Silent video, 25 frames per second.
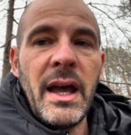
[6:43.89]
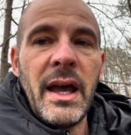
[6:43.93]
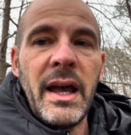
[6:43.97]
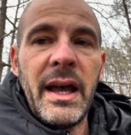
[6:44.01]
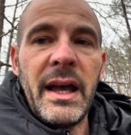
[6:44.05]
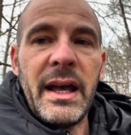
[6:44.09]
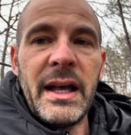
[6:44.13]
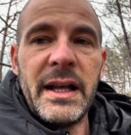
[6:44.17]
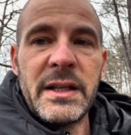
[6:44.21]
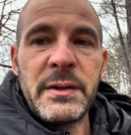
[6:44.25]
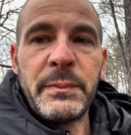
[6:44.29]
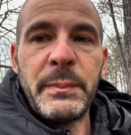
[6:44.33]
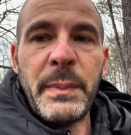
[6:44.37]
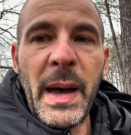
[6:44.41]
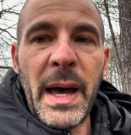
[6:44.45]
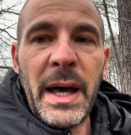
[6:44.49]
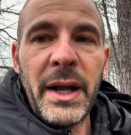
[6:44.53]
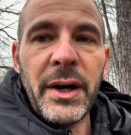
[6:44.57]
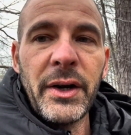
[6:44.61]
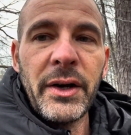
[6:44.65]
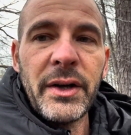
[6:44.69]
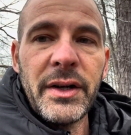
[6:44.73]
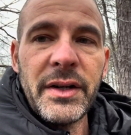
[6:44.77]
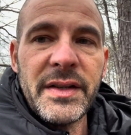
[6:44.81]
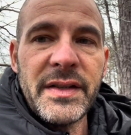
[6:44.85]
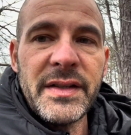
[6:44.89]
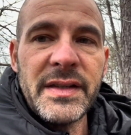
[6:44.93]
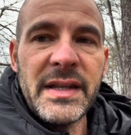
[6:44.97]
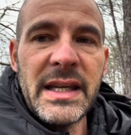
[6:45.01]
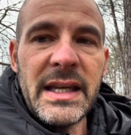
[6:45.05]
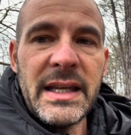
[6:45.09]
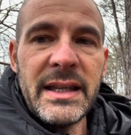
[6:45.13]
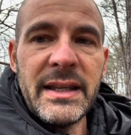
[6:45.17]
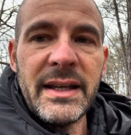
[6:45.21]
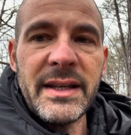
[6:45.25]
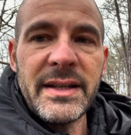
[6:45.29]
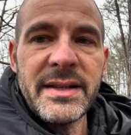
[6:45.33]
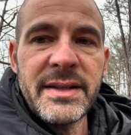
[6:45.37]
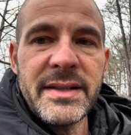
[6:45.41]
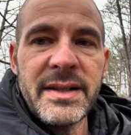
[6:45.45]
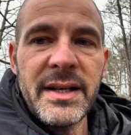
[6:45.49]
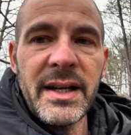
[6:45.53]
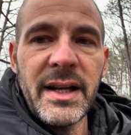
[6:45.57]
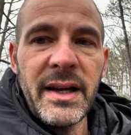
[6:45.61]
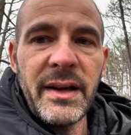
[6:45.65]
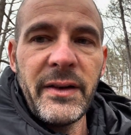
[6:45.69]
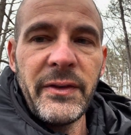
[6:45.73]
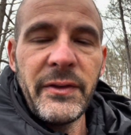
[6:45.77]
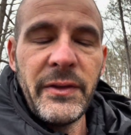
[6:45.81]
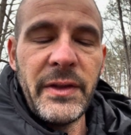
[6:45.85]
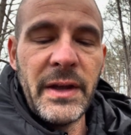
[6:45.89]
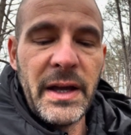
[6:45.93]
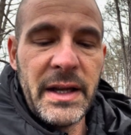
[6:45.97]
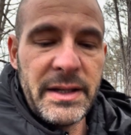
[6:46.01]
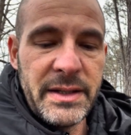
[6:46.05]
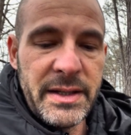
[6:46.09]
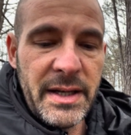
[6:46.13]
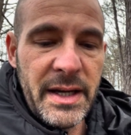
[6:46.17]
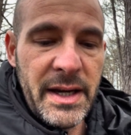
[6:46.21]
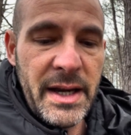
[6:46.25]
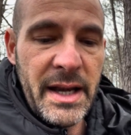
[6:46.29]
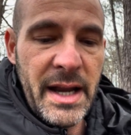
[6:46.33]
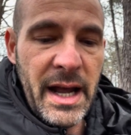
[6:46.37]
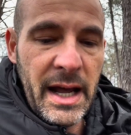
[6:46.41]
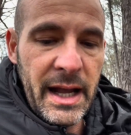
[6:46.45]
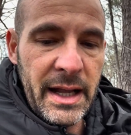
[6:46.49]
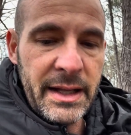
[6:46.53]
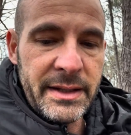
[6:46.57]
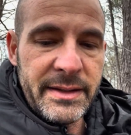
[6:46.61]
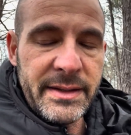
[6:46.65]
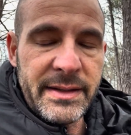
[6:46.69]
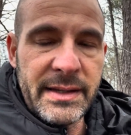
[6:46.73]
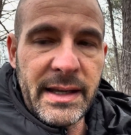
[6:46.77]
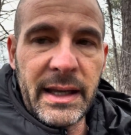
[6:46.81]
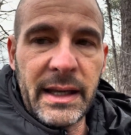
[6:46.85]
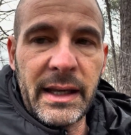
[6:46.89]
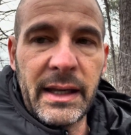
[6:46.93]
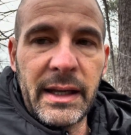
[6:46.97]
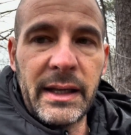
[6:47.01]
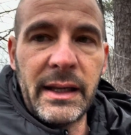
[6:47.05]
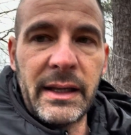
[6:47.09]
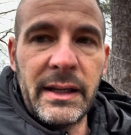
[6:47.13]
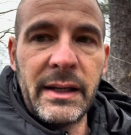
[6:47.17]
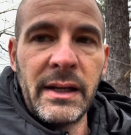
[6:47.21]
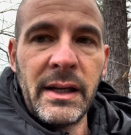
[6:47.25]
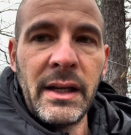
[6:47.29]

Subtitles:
it's better to see this stuff than to not see it.